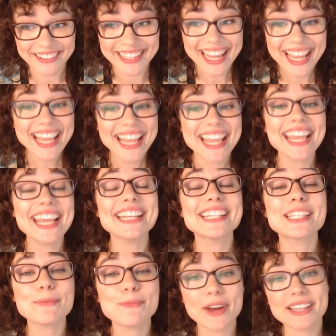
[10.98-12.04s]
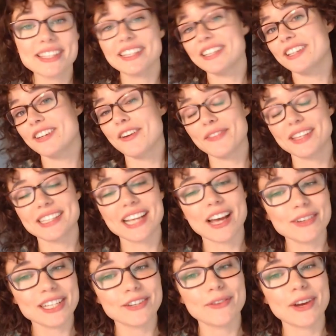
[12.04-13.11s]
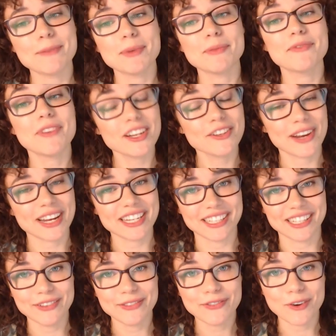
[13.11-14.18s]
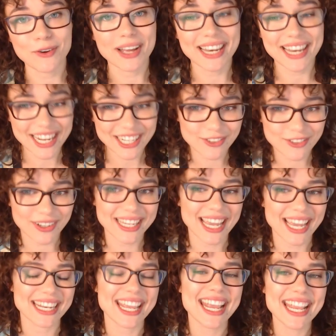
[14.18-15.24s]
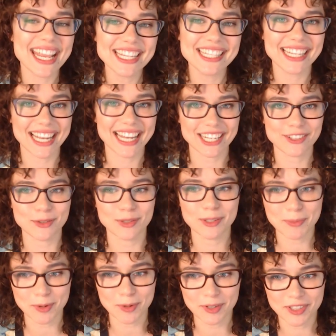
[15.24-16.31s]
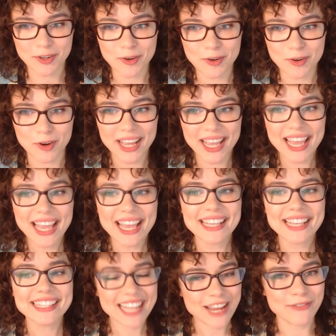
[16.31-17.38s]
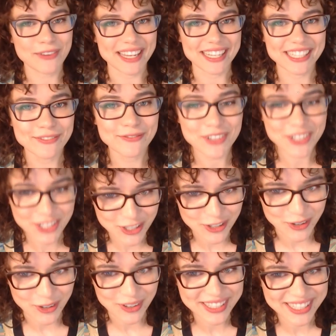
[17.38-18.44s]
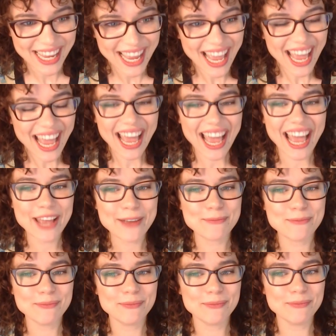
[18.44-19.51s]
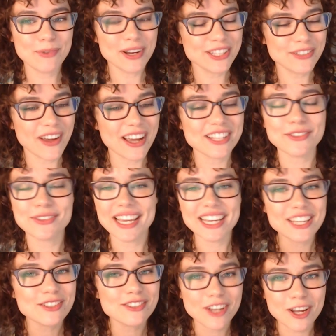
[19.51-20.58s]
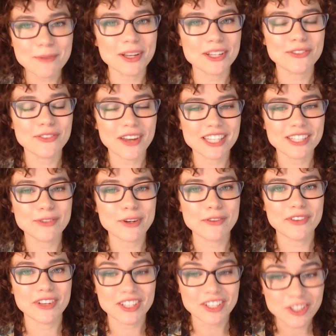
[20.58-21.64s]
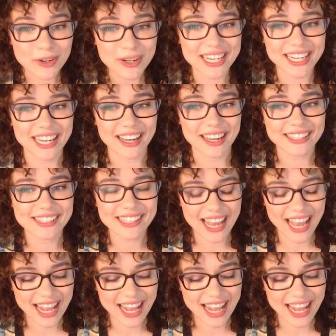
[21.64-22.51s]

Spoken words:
He is the President of the Saudi Arabian Federation for Electronic and Intellectual Sports, or SAFEIS for short. Prince Faisal, thank you so much, first of all, for joining us.